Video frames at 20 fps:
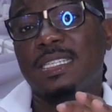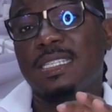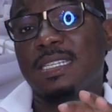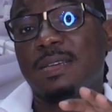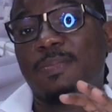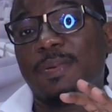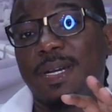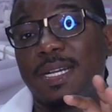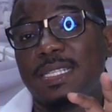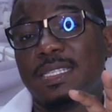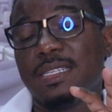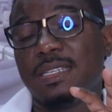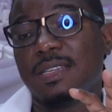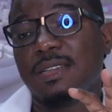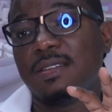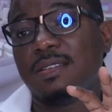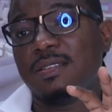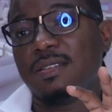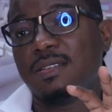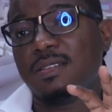is a
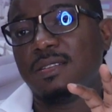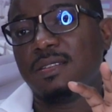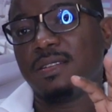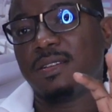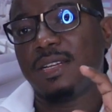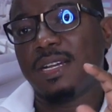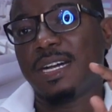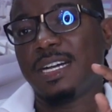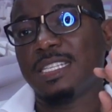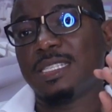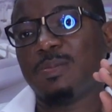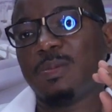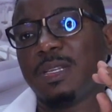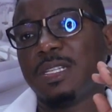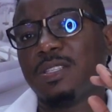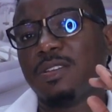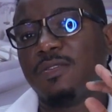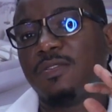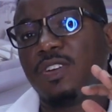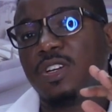particular
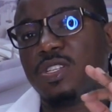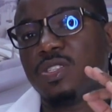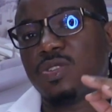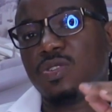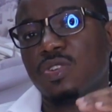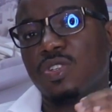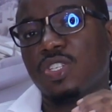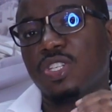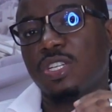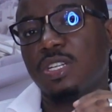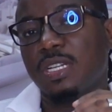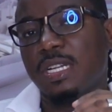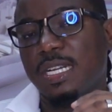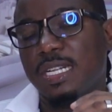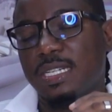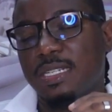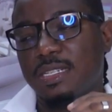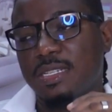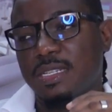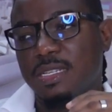aspect of construction
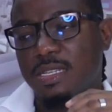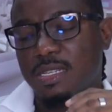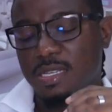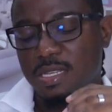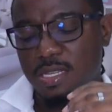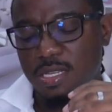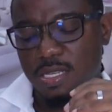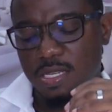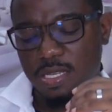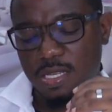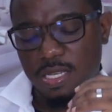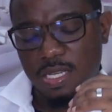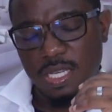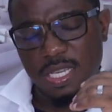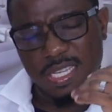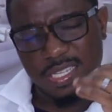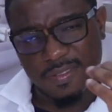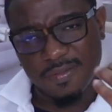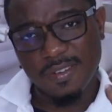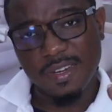that
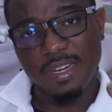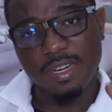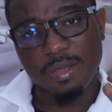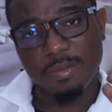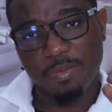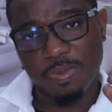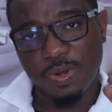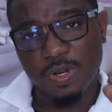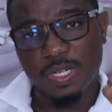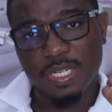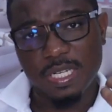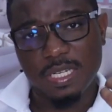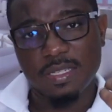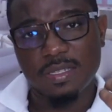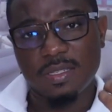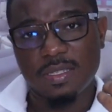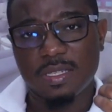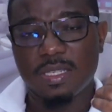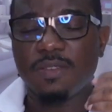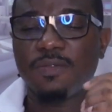is very
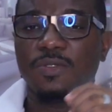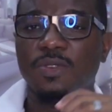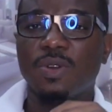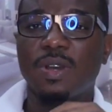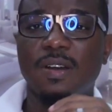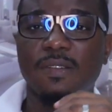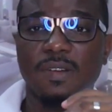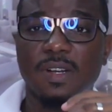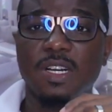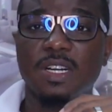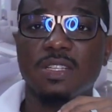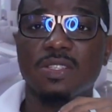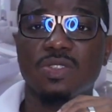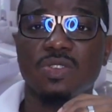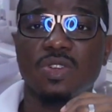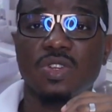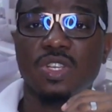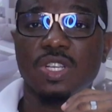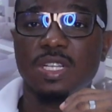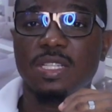important. If you have a
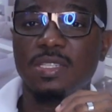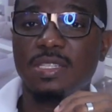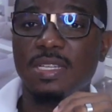construction